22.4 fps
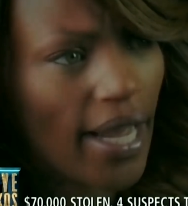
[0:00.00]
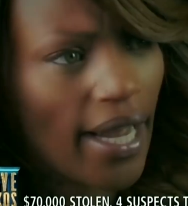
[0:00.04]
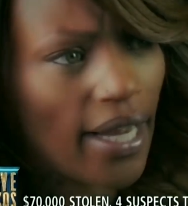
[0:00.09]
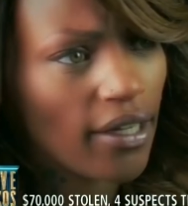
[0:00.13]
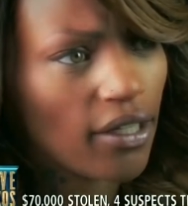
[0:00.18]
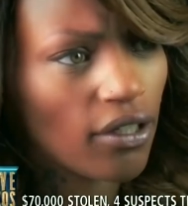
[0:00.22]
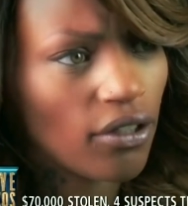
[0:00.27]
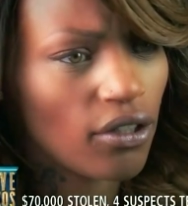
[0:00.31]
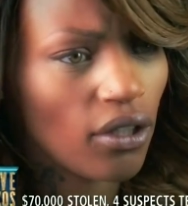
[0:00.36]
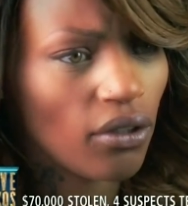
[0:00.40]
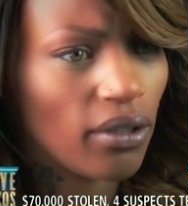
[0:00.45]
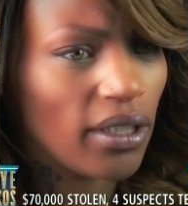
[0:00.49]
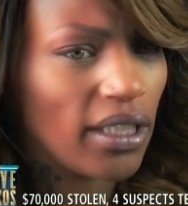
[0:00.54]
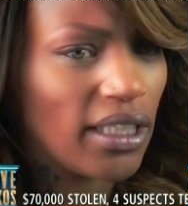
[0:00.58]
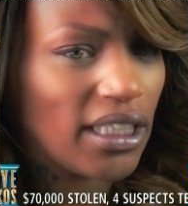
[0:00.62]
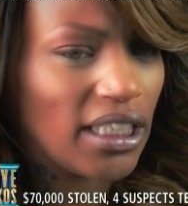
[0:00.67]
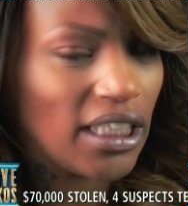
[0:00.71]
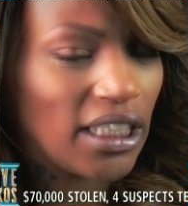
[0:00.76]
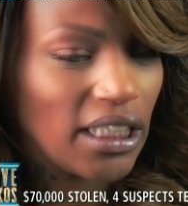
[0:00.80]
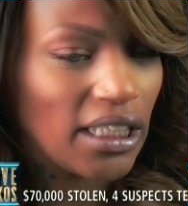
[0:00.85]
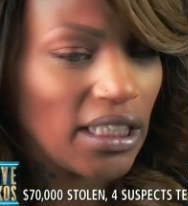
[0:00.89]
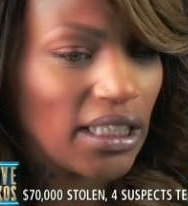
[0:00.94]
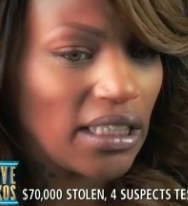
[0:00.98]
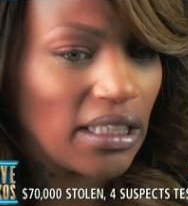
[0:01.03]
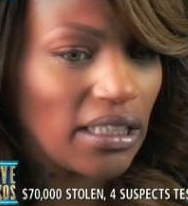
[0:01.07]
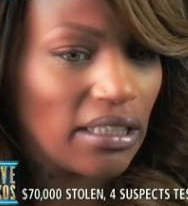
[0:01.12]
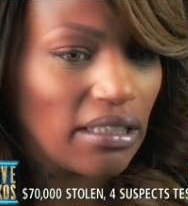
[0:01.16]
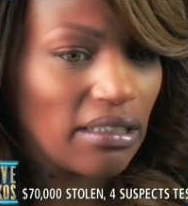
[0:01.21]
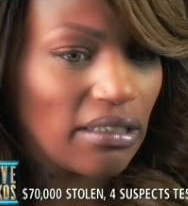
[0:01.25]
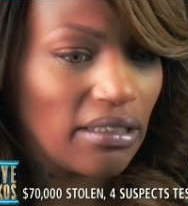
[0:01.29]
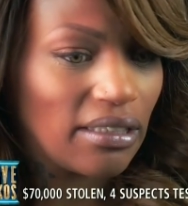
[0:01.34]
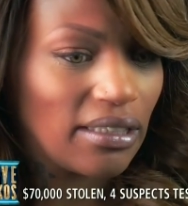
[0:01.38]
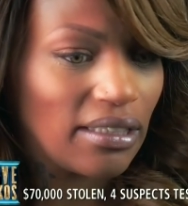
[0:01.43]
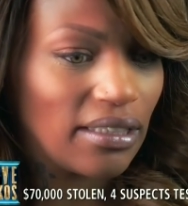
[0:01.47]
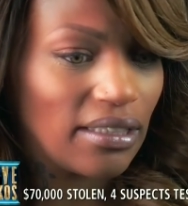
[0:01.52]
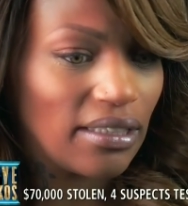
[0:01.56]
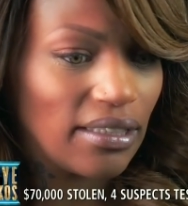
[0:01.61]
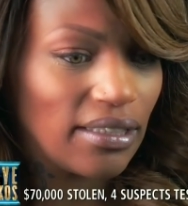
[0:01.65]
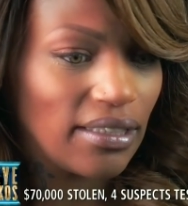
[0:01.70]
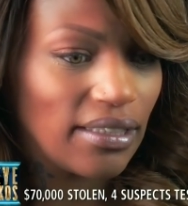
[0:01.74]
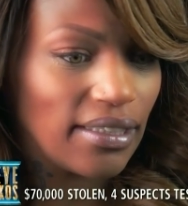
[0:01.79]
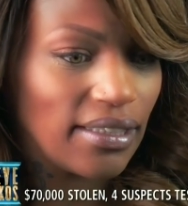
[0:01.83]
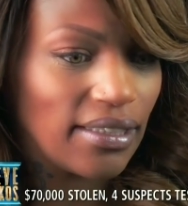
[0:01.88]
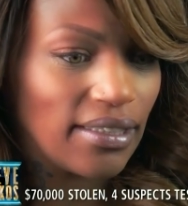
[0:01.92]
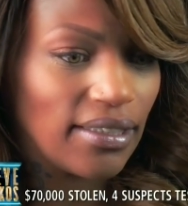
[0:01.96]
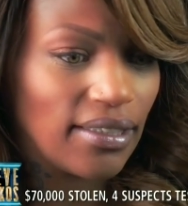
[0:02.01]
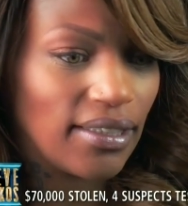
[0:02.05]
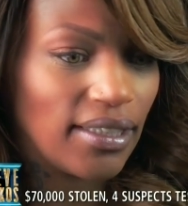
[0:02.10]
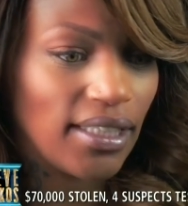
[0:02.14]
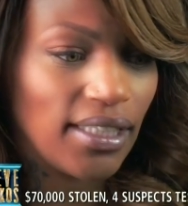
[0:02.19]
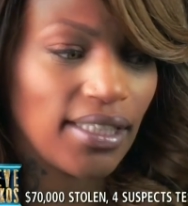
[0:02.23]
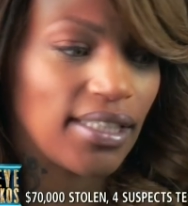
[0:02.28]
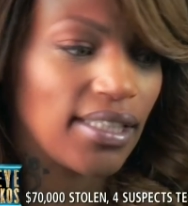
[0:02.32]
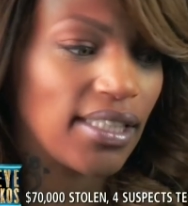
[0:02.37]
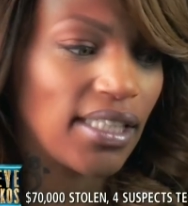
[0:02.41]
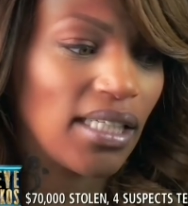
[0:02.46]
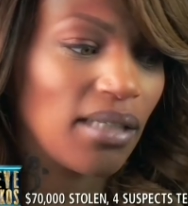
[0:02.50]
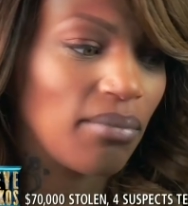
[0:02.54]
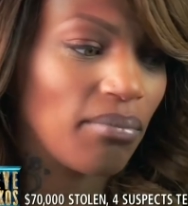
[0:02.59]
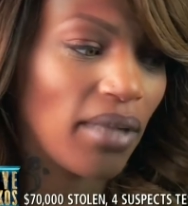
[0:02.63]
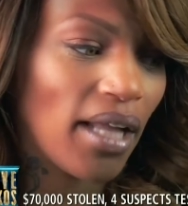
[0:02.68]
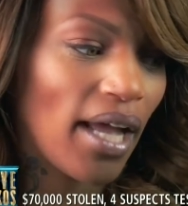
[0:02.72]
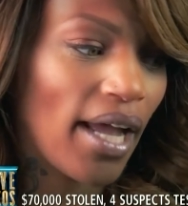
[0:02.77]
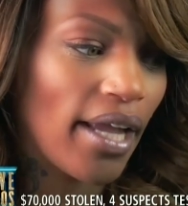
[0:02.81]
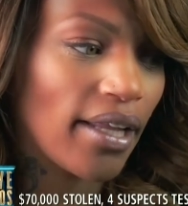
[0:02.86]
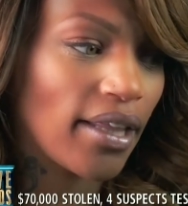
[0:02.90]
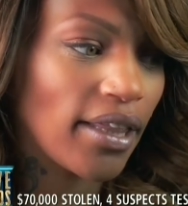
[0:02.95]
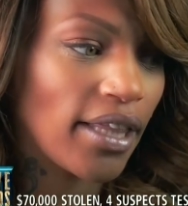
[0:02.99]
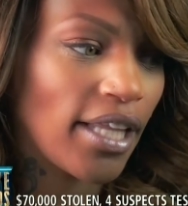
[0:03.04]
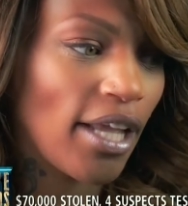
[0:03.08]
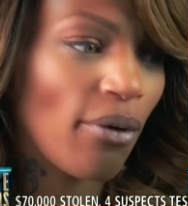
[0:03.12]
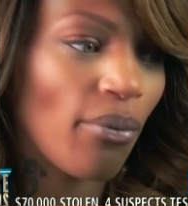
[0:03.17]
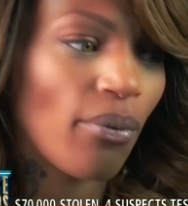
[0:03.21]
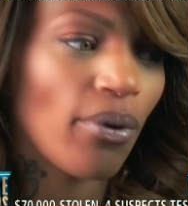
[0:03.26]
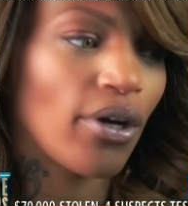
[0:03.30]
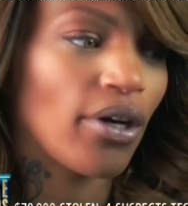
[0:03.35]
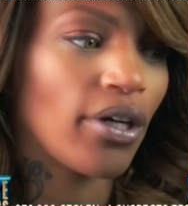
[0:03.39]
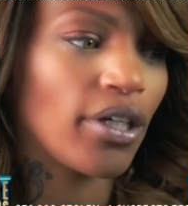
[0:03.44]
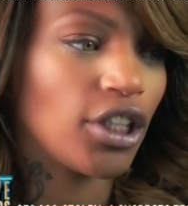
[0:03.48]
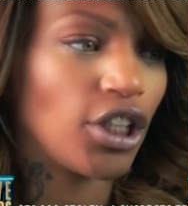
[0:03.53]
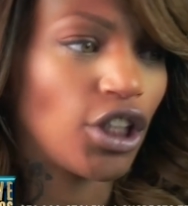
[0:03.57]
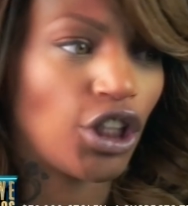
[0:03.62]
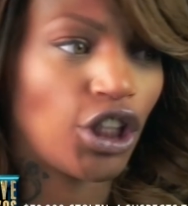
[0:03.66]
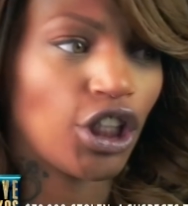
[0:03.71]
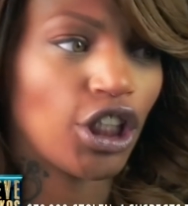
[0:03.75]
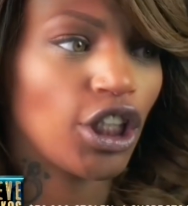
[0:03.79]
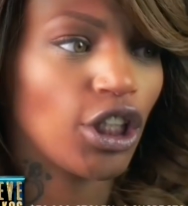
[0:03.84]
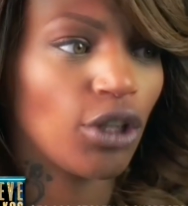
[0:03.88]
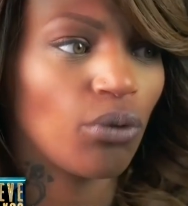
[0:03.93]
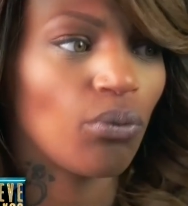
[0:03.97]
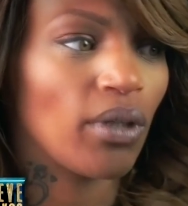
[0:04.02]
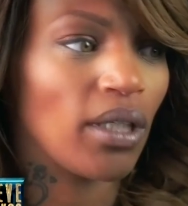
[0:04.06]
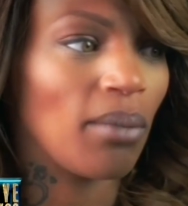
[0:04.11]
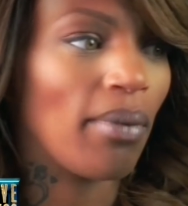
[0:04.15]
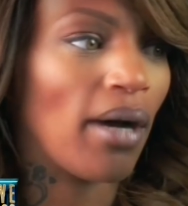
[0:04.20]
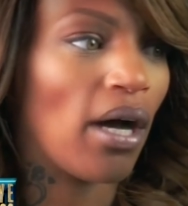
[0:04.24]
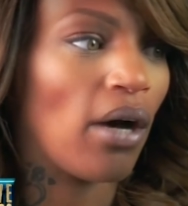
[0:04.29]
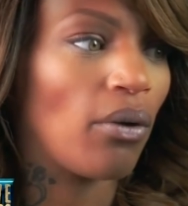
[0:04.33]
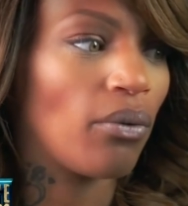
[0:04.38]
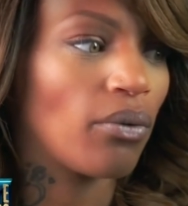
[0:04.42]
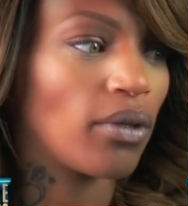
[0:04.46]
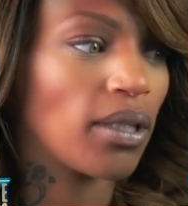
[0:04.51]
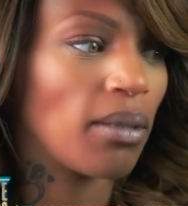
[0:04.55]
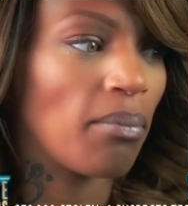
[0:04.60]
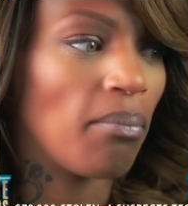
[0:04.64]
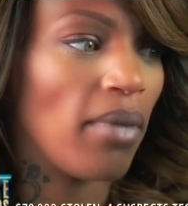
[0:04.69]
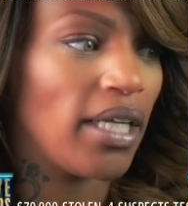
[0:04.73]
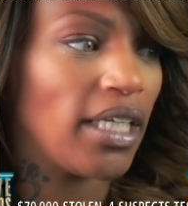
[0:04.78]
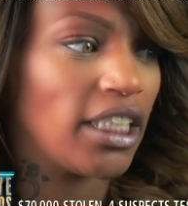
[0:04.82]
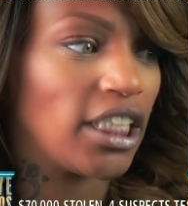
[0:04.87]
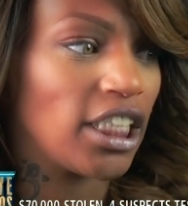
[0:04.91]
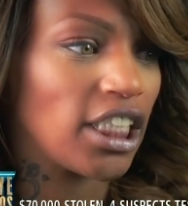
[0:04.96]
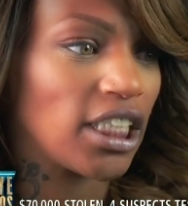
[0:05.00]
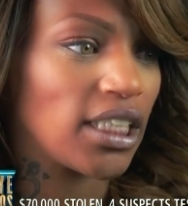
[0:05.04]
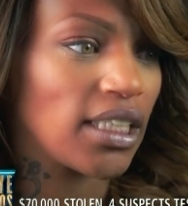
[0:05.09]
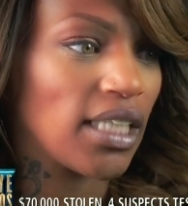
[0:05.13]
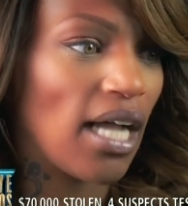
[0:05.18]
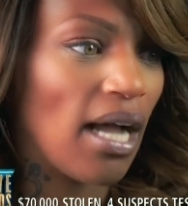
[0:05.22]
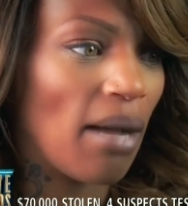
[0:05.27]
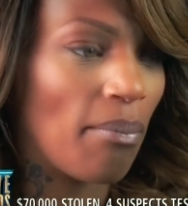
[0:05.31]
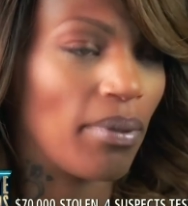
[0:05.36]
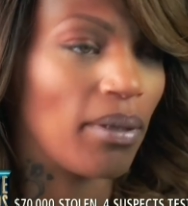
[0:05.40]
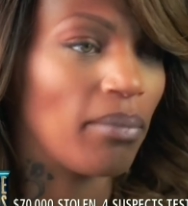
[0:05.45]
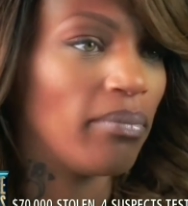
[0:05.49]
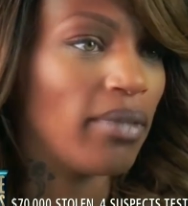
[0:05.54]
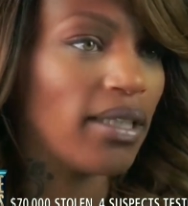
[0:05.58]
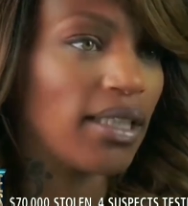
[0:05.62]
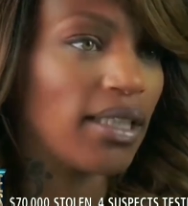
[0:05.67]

that, you know, it just didn't seem like they were genuine about the money just up and